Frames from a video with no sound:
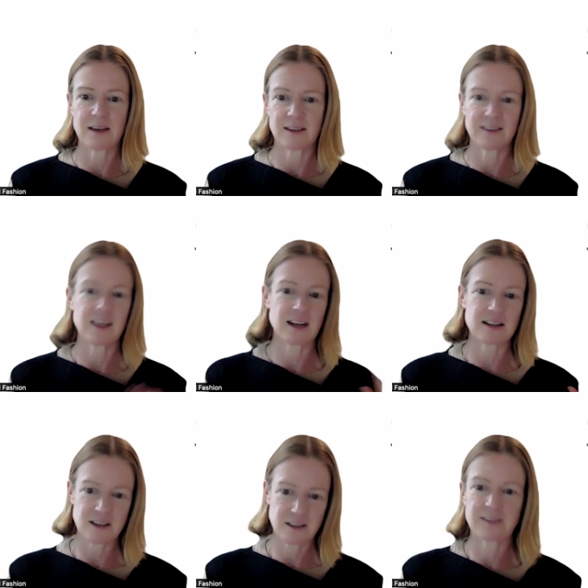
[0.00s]

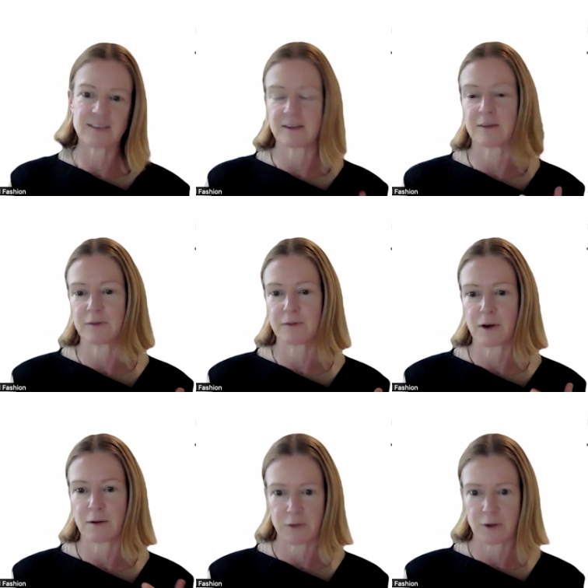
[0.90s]
antithesis
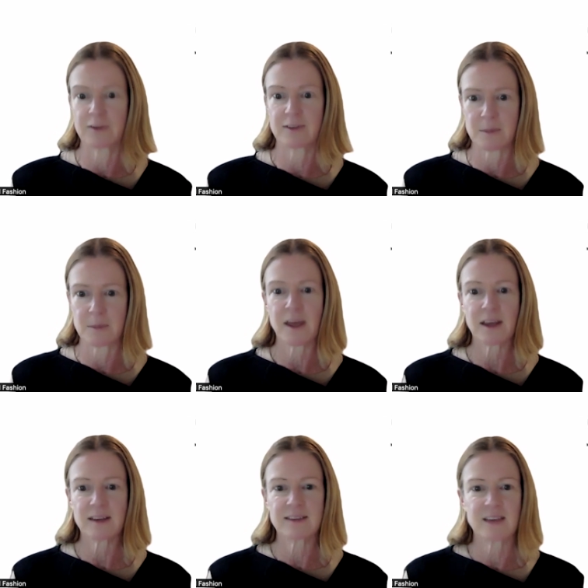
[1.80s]
of those
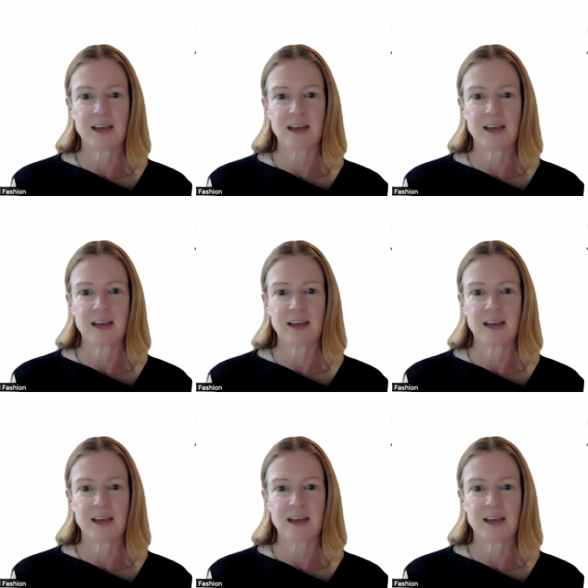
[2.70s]
impacts.